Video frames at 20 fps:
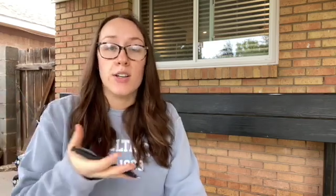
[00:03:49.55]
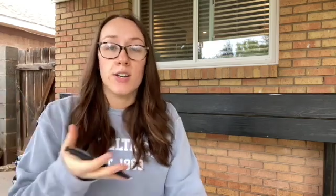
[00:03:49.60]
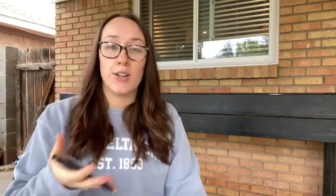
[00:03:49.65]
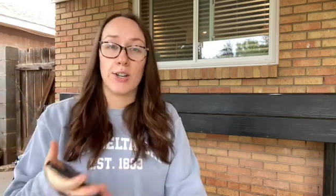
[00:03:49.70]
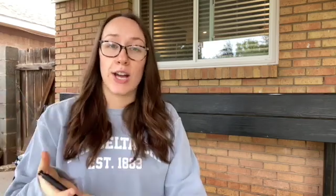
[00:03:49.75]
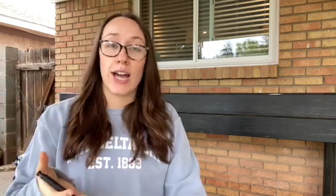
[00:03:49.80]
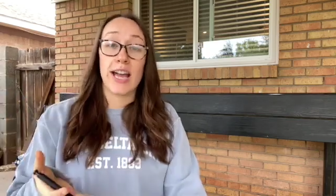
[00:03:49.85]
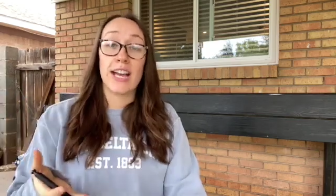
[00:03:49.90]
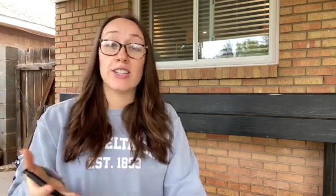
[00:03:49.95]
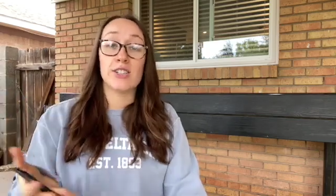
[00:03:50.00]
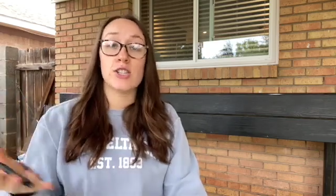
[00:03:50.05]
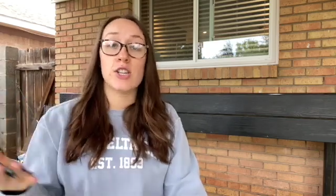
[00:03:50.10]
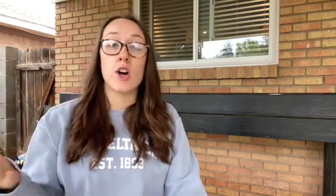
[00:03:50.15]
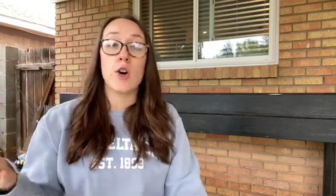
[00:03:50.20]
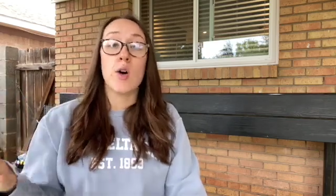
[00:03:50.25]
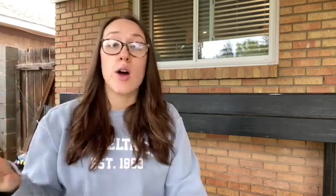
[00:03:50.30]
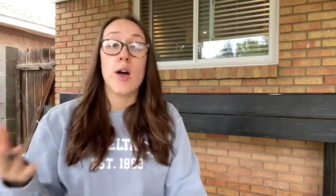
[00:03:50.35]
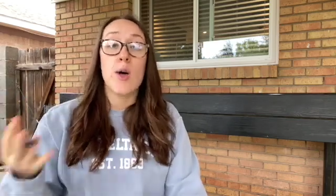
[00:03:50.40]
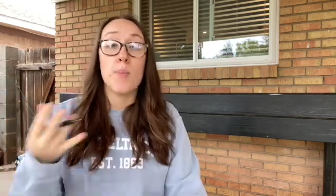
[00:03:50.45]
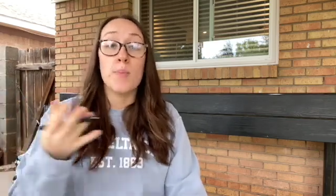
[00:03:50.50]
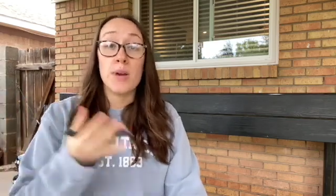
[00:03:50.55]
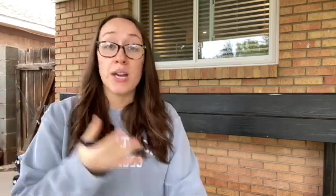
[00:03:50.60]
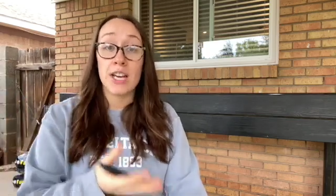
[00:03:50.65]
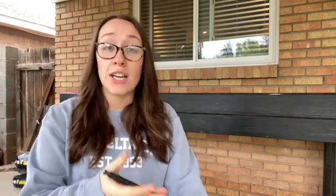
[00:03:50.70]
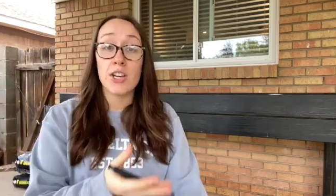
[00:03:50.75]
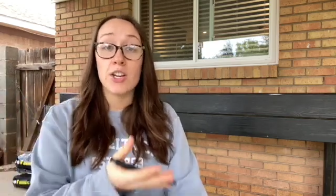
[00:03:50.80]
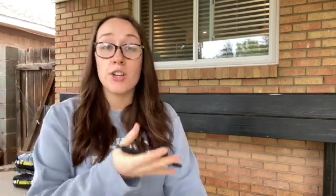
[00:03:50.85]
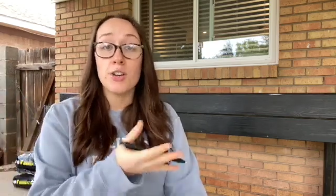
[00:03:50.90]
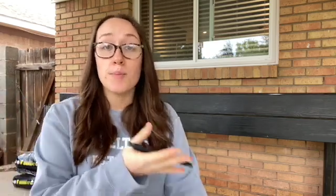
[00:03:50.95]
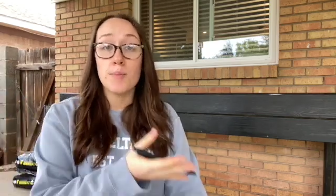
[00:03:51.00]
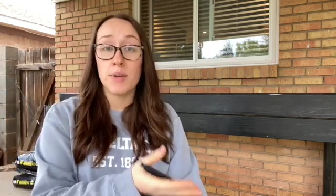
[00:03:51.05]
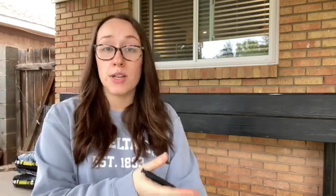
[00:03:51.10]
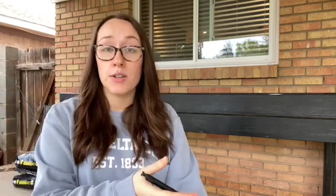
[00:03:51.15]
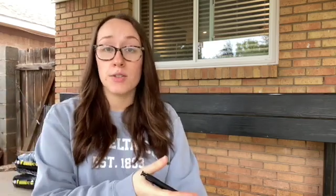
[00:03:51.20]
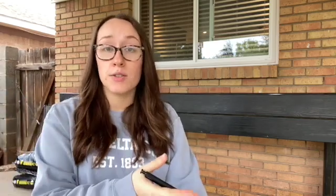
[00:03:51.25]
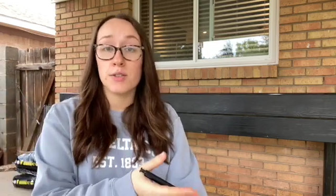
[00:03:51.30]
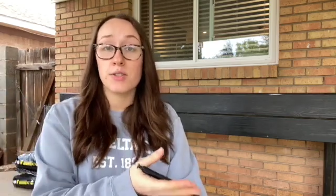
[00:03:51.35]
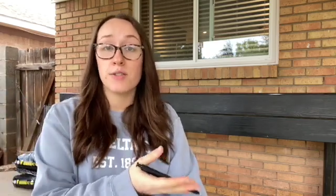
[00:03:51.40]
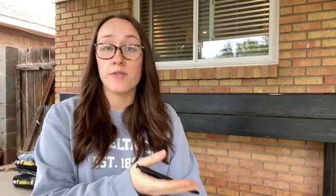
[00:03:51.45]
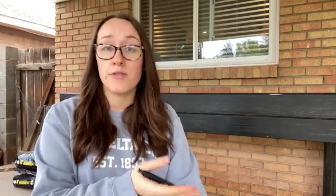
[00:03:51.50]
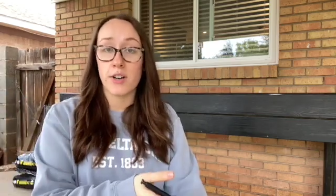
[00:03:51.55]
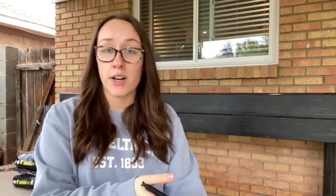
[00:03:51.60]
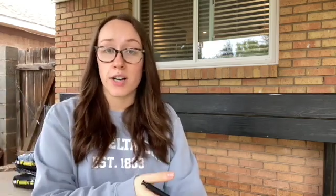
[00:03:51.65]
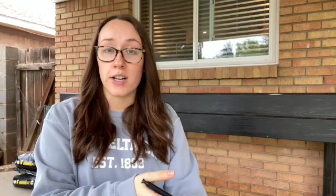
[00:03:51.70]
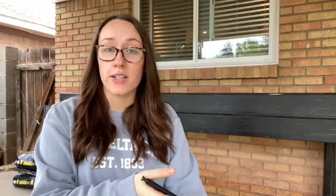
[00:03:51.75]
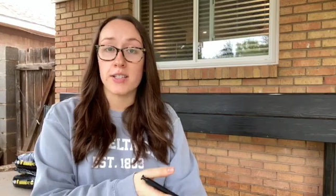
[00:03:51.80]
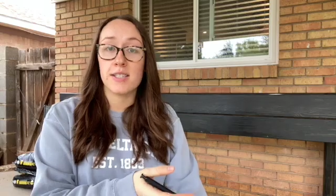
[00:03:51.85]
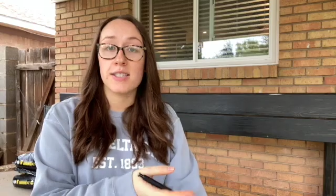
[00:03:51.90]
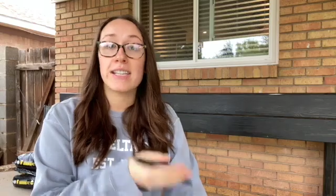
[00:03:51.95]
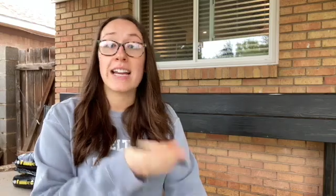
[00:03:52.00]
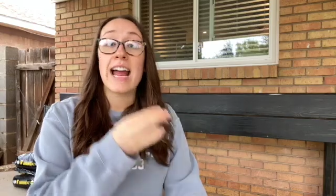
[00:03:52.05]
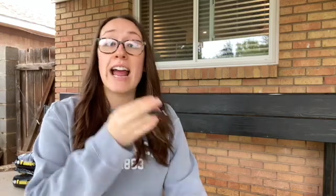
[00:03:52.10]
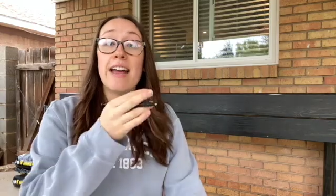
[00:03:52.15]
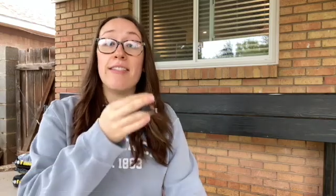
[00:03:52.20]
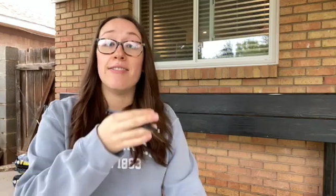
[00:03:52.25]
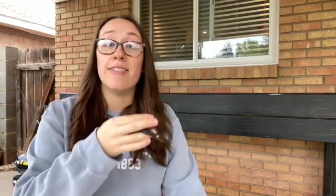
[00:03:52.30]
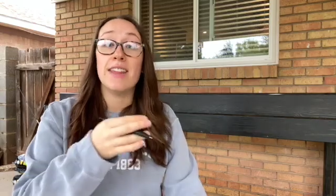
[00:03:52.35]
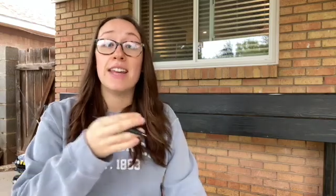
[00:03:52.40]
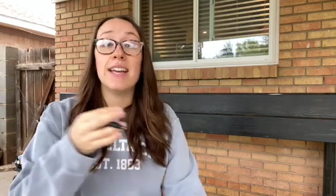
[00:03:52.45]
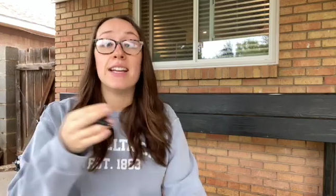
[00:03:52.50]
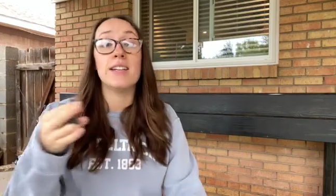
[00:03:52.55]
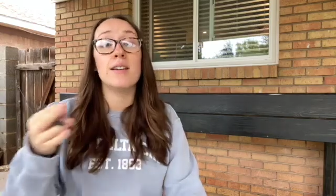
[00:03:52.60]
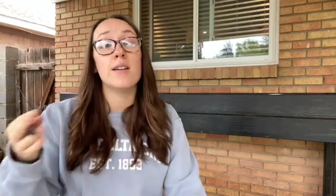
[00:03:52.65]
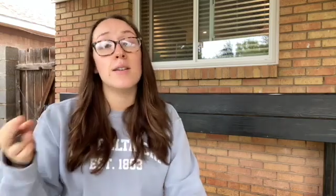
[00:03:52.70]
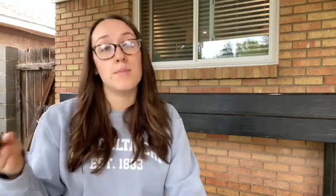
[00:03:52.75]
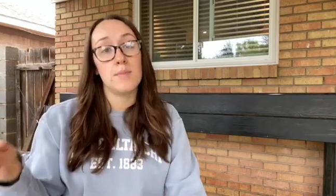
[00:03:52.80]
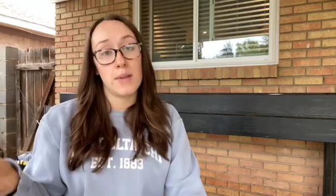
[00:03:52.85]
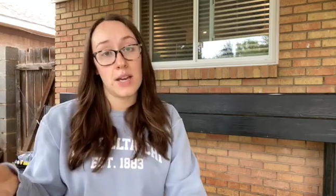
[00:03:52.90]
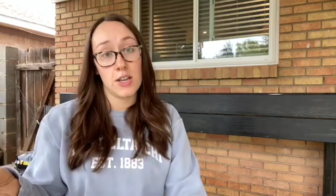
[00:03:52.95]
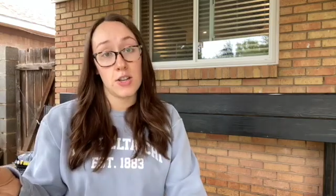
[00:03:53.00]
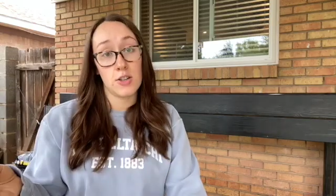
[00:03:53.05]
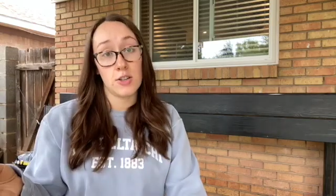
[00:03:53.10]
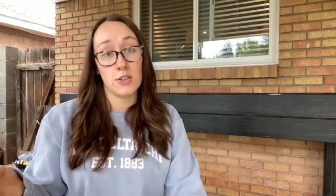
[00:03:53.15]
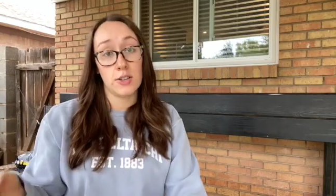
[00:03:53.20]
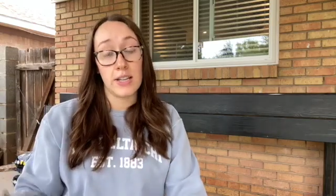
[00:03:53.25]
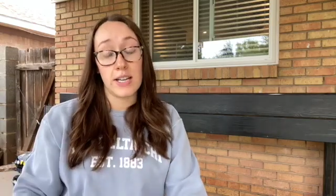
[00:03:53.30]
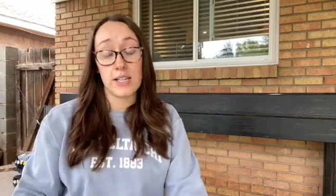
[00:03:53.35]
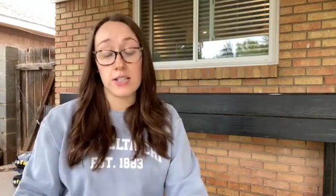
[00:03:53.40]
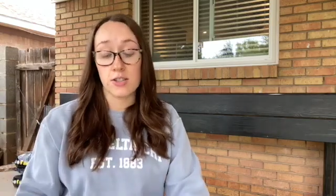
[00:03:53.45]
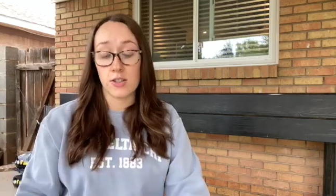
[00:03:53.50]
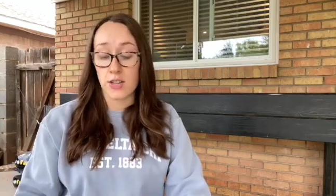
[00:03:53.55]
Okay, so pick your meals first and then make your list.